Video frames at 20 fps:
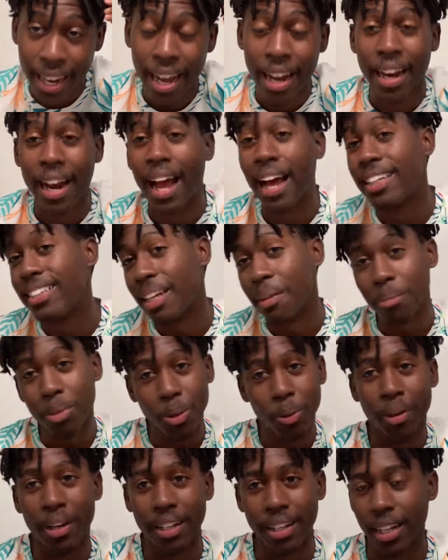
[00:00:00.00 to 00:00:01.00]
And as I'm
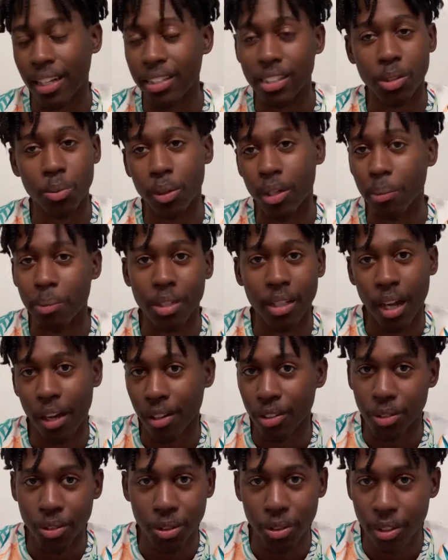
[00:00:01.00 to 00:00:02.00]
doing it, I just want to be
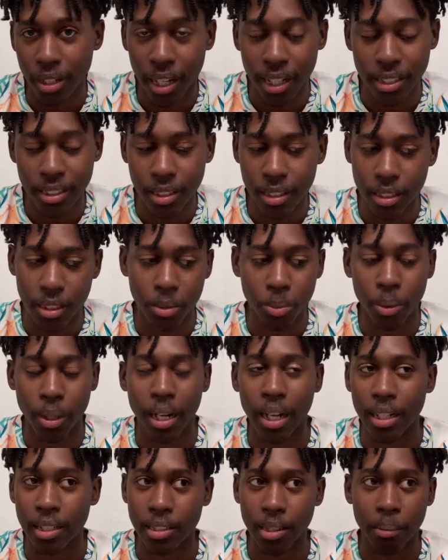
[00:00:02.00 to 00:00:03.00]
talking to you guys. Because what
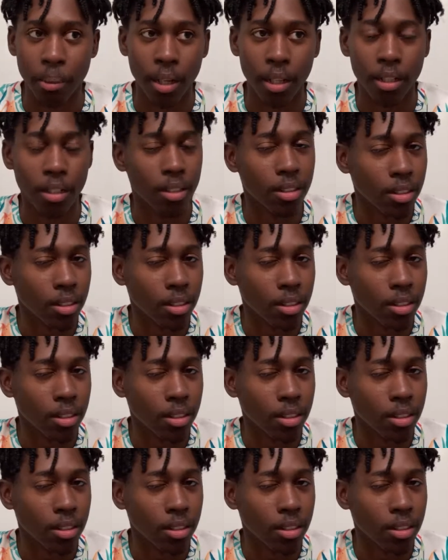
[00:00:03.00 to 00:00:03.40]
else am I,